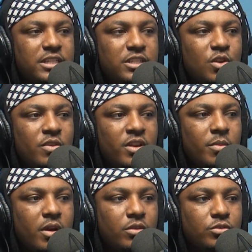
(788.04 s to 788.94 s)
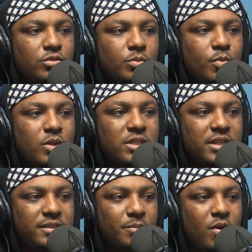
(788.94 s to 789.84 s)
is it's not even about supporting
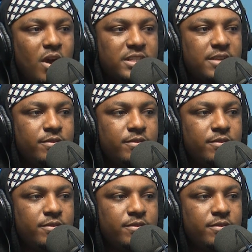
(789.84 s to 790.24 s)
just the party.